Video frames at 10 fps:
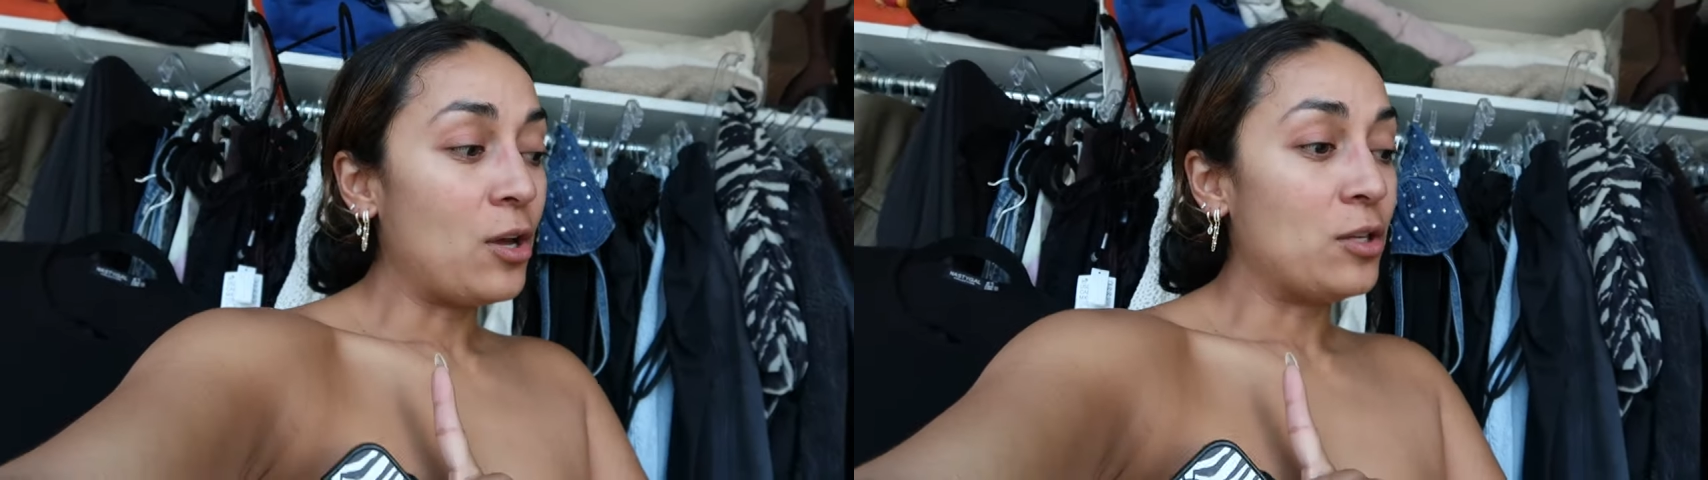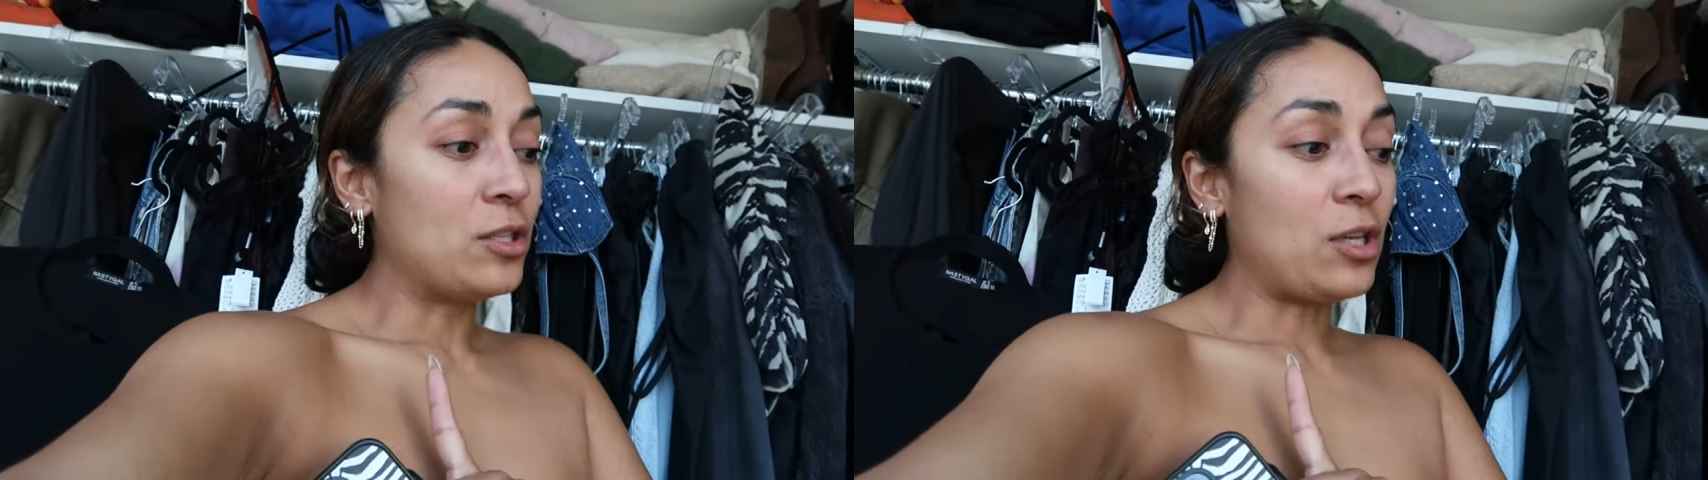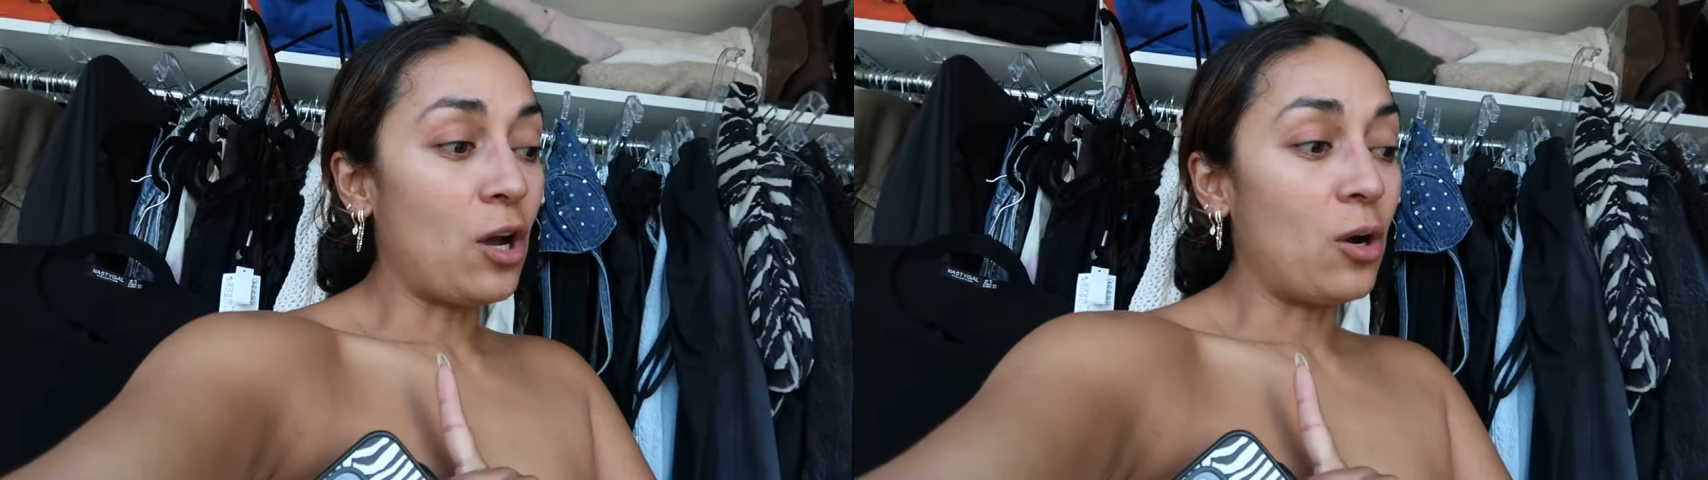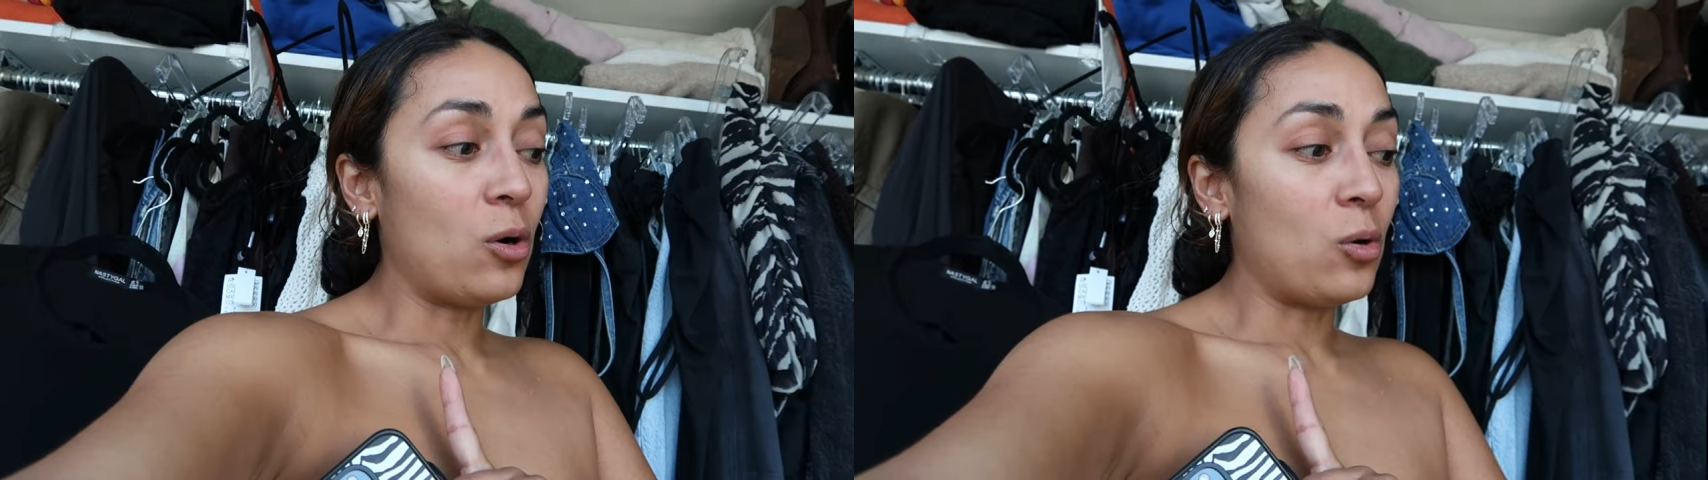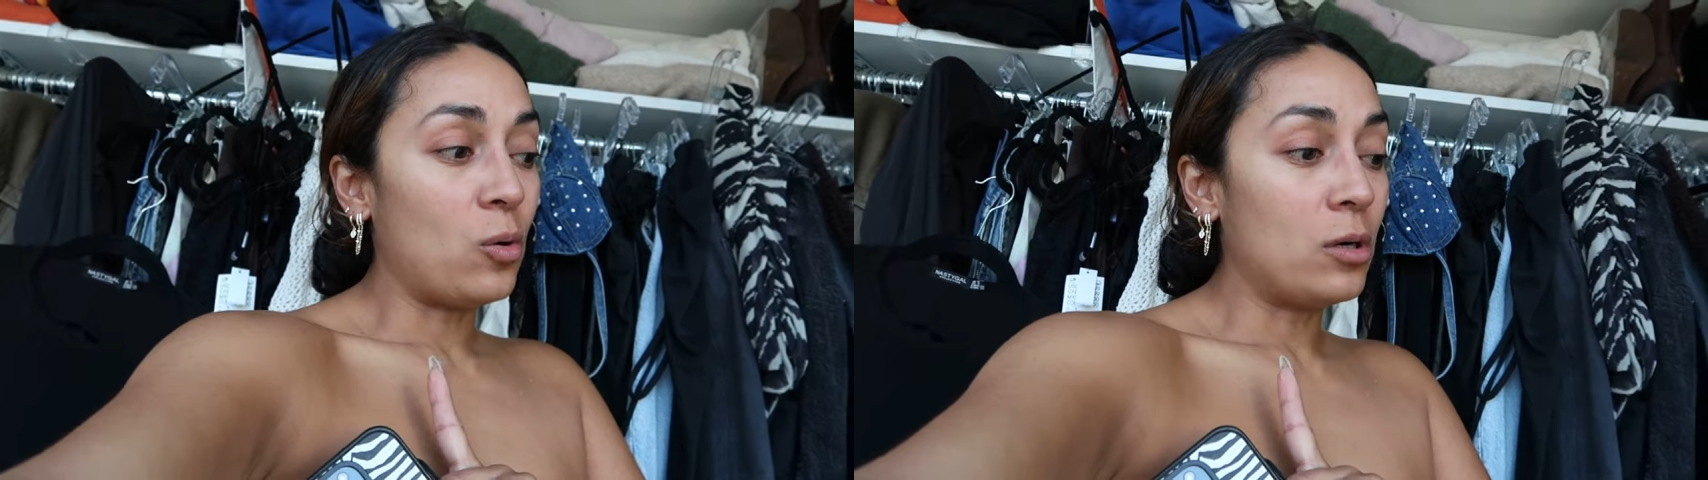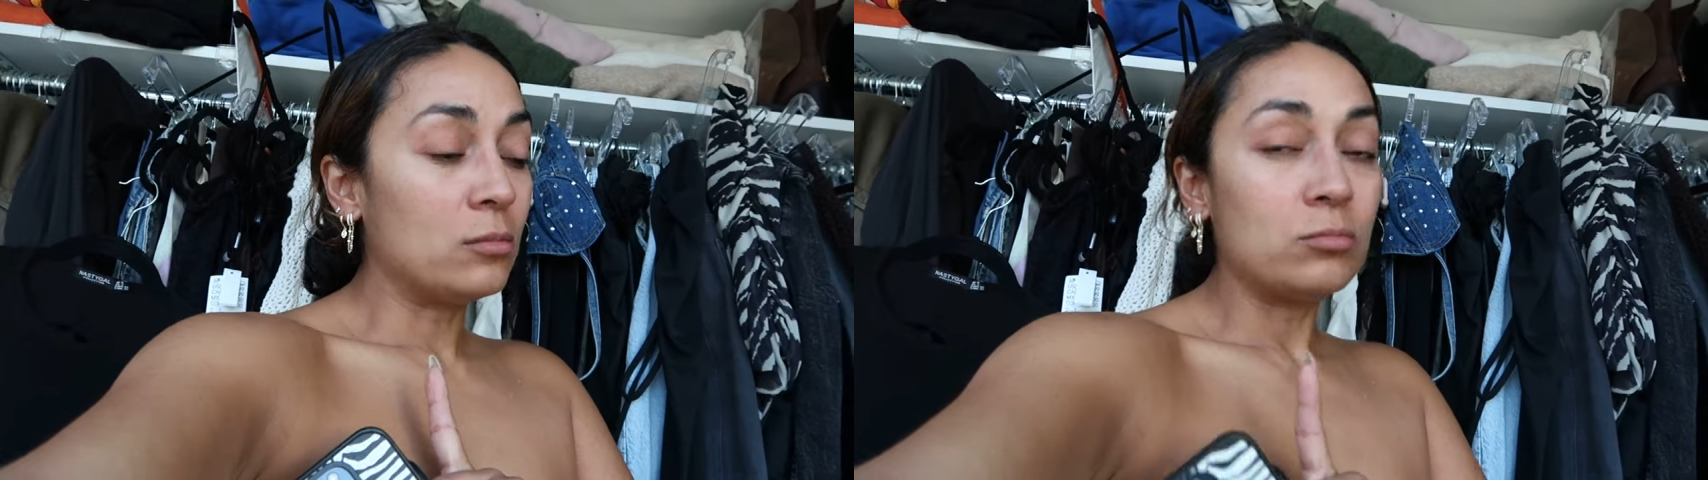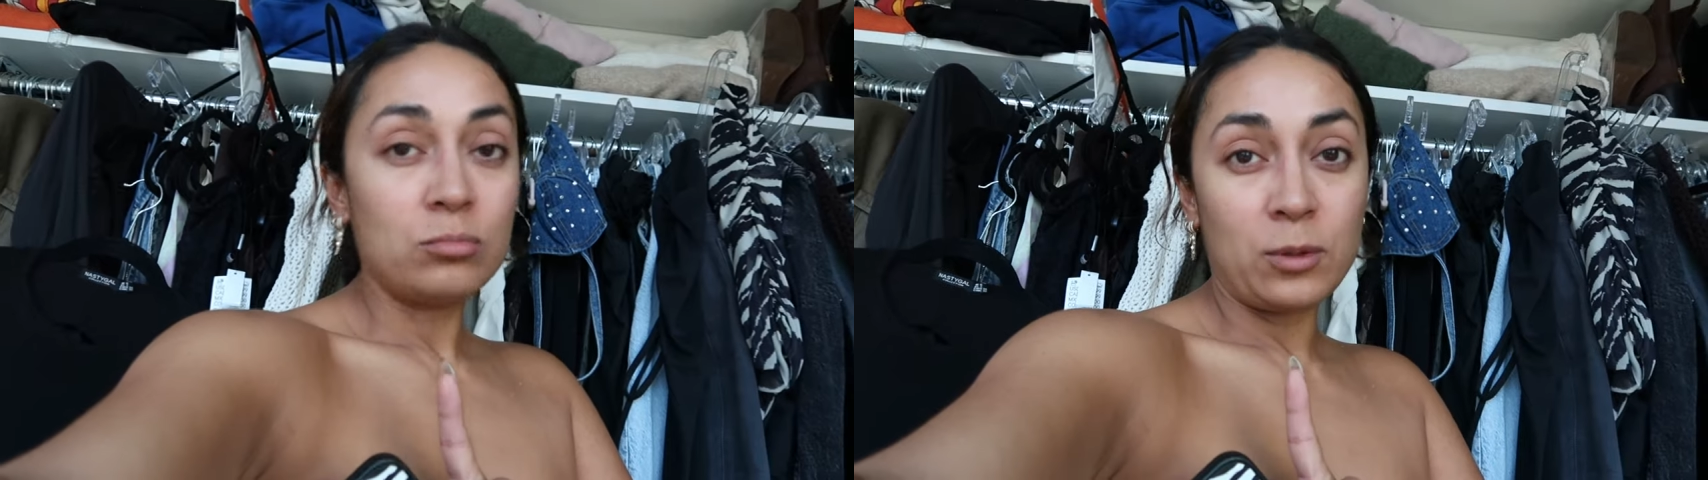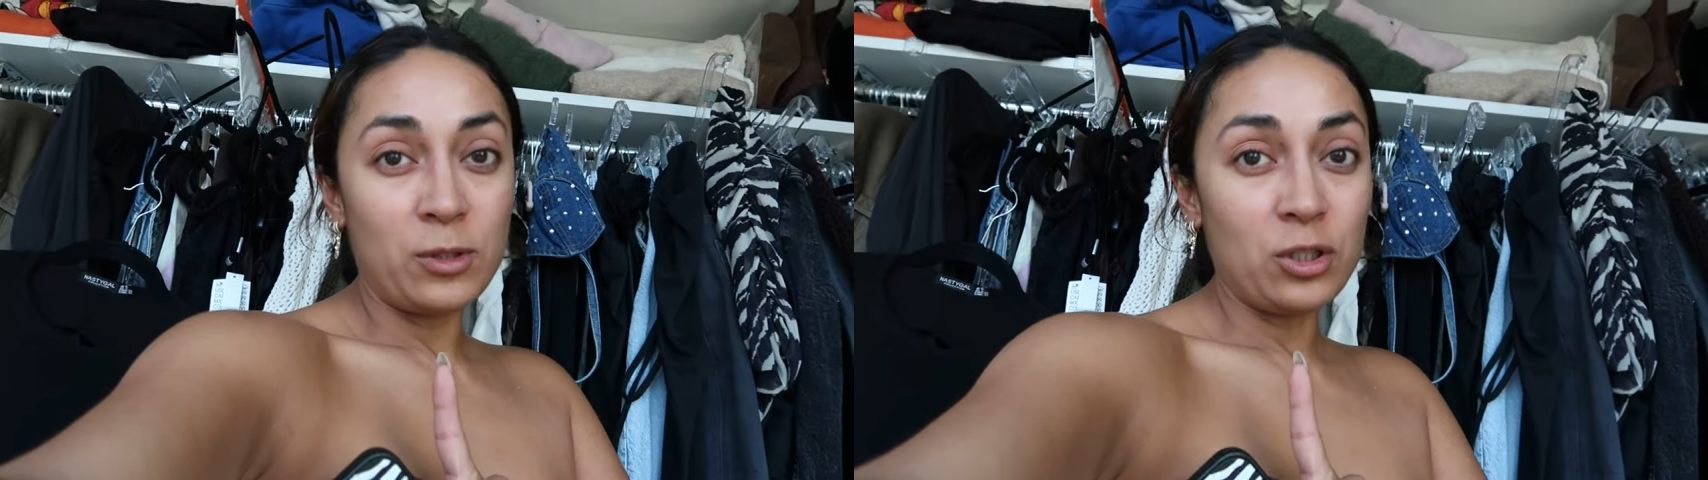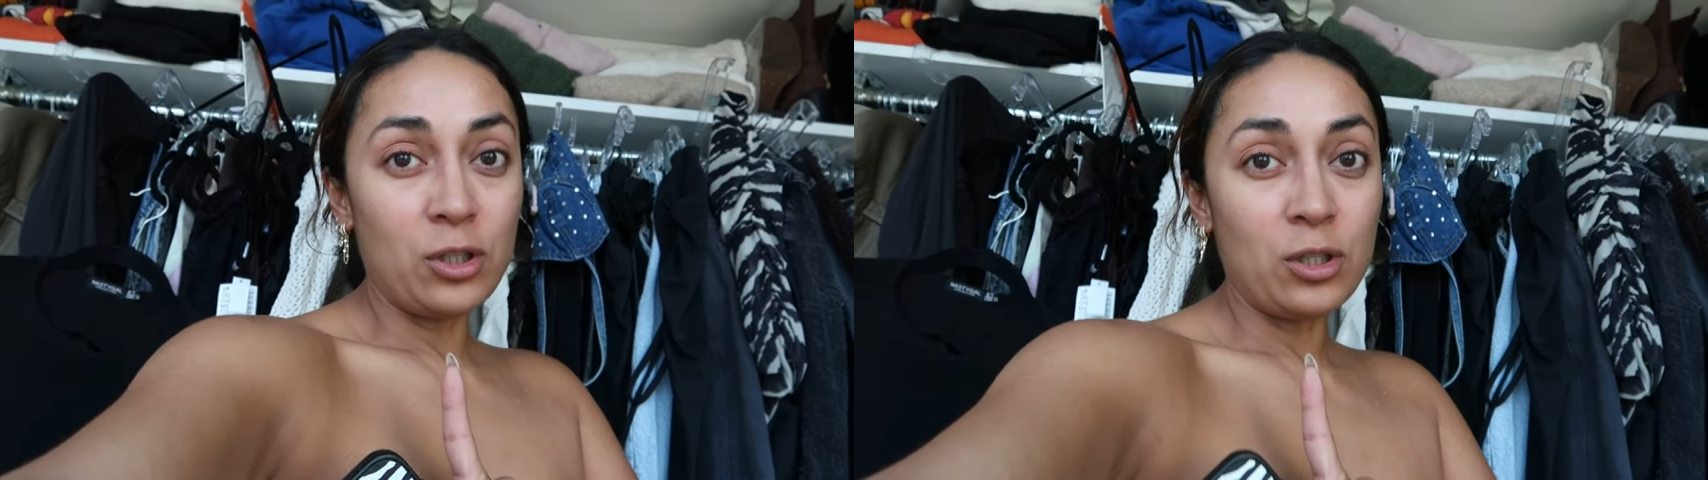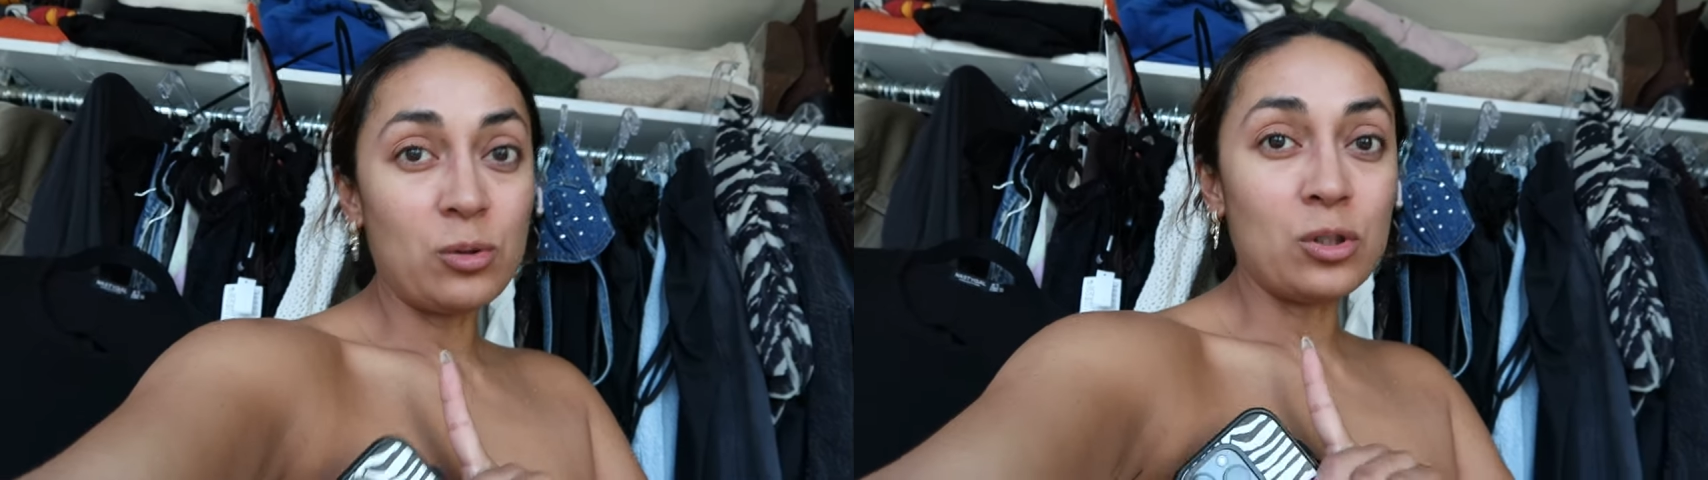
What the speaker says: So let me show you